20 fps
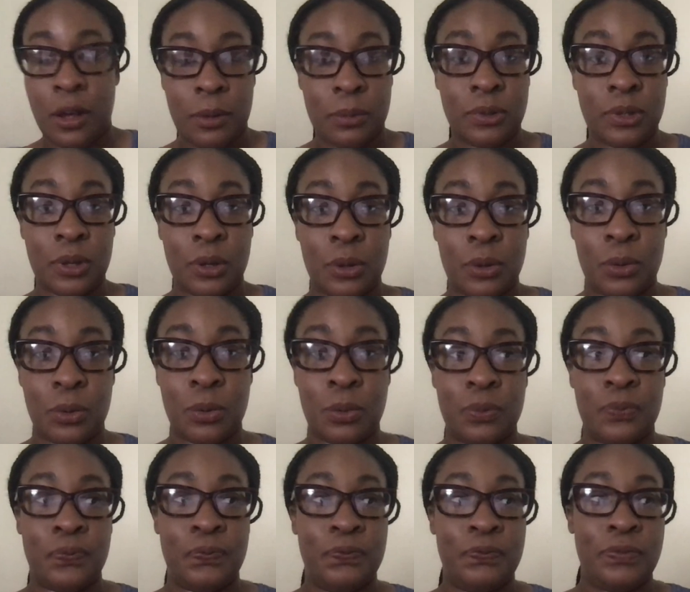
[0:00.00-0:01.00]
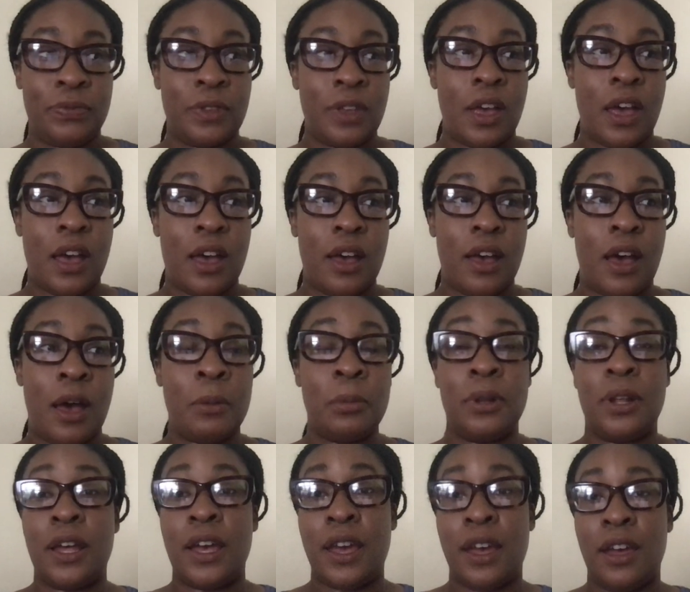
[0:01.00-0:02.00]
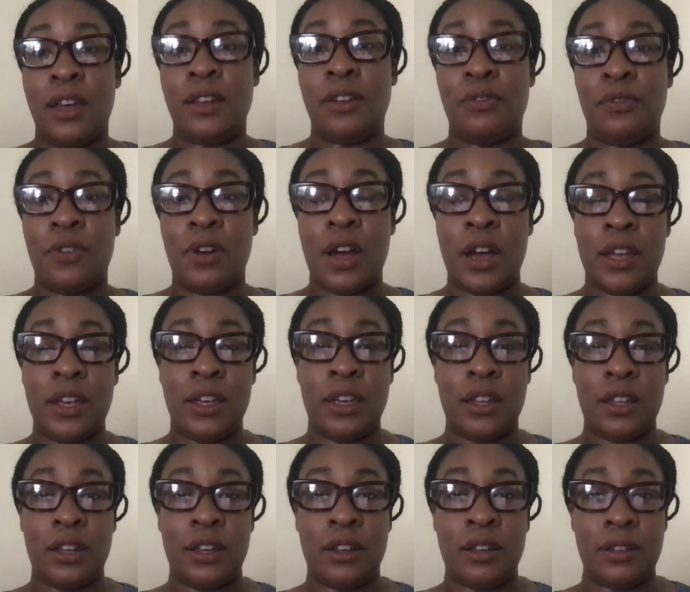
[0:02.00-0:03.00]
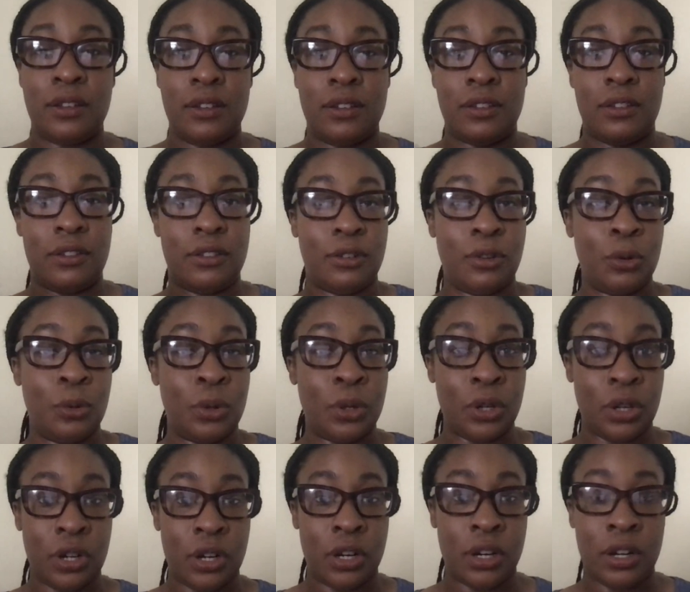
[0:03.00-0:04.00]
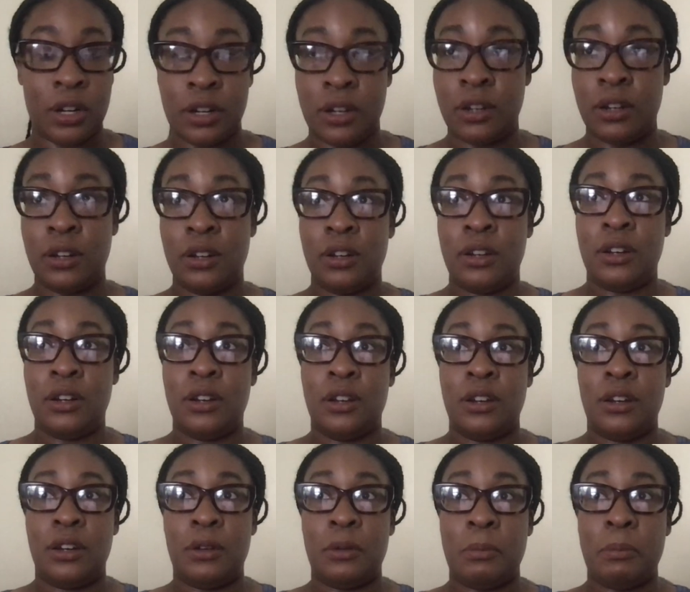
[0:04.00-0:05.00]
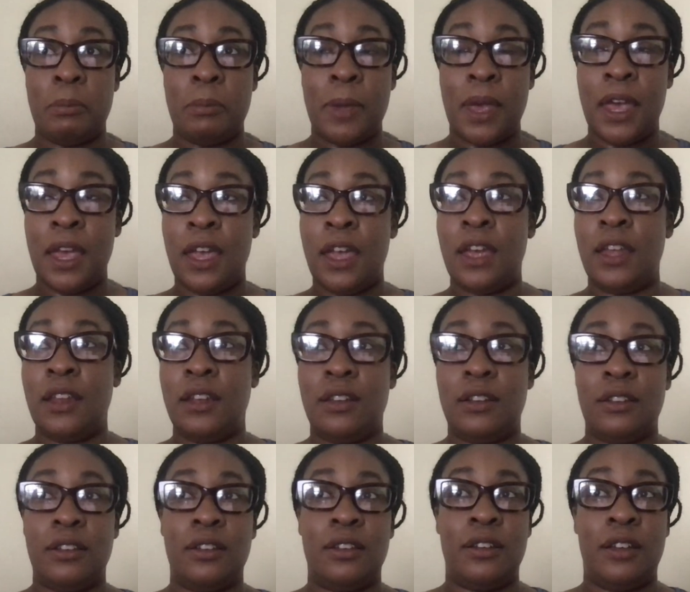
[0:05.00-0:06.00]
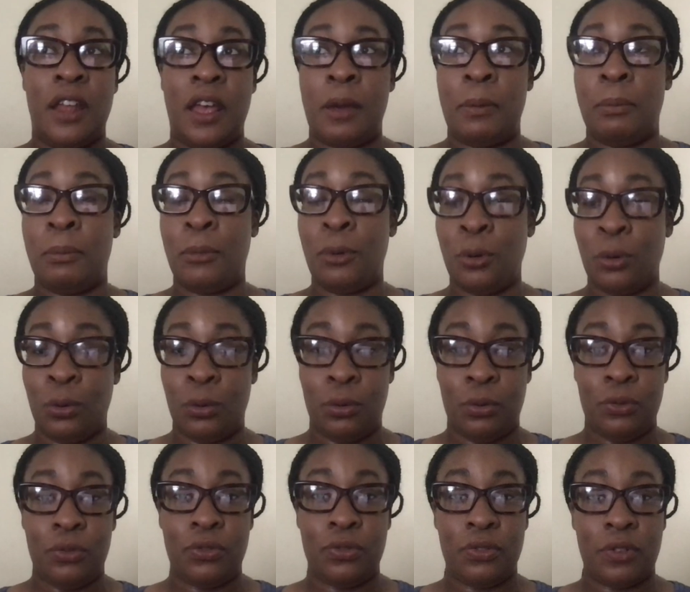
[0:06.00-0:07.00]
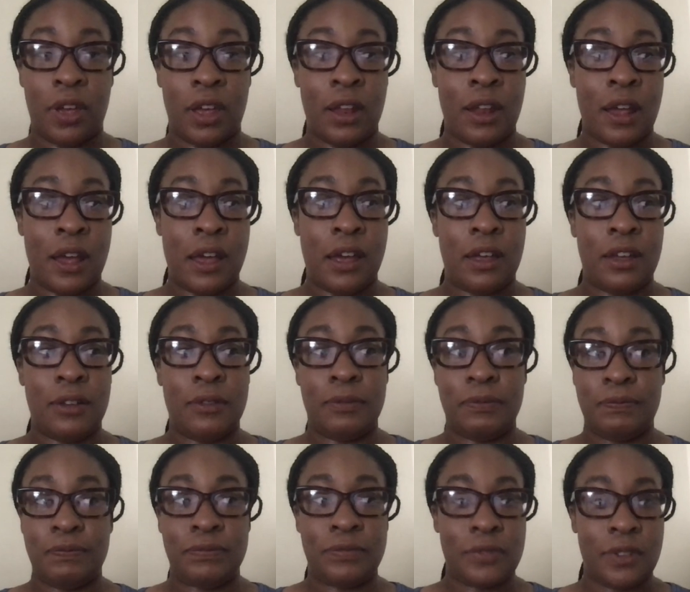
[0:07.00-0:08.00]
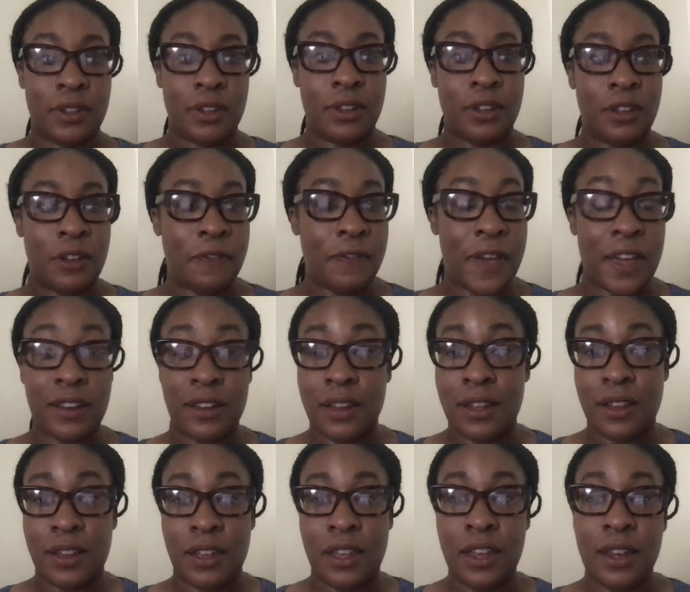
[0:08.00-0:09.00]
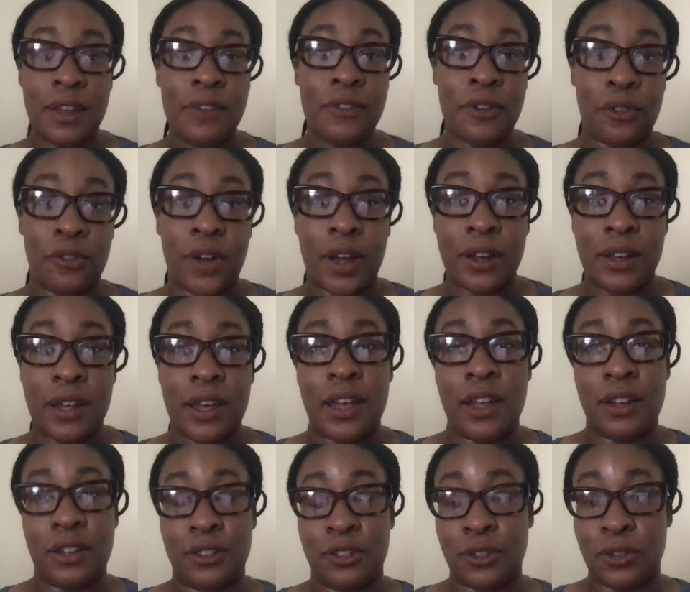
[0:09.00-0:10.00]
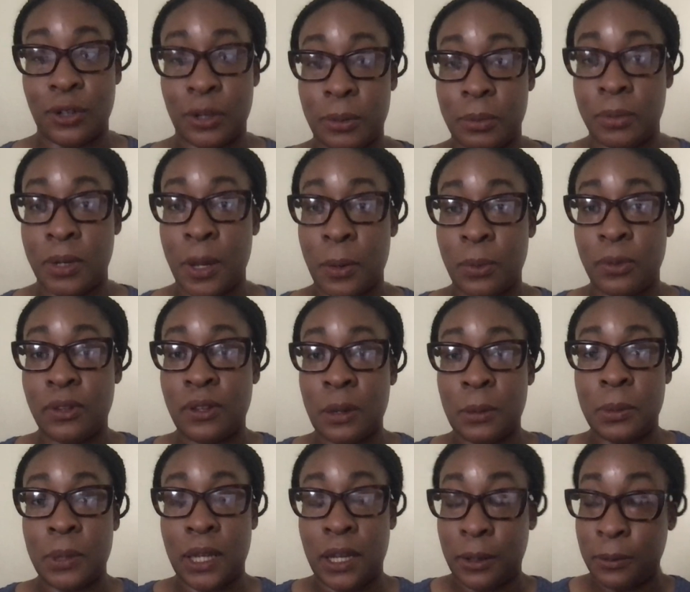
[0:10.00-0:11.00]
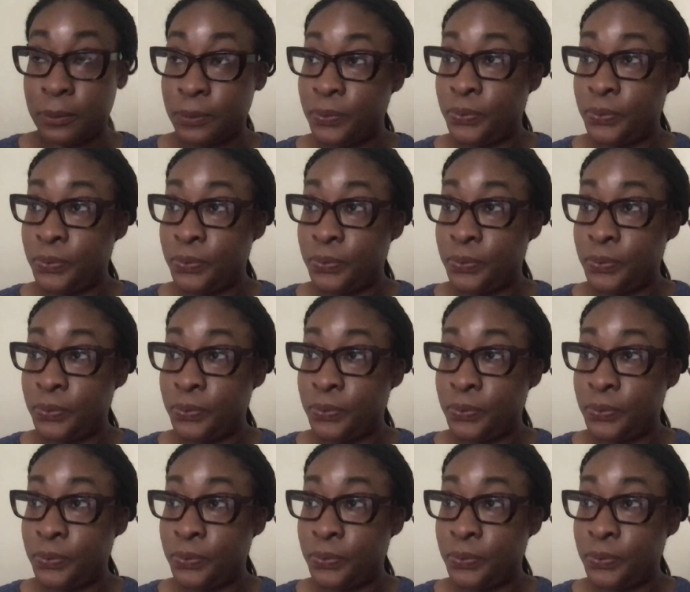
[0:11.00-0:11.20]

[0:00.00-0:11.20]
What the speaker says: So I'm glad Ryan Coogler made that move, and like the fact that he didn't even write that in the script, that was something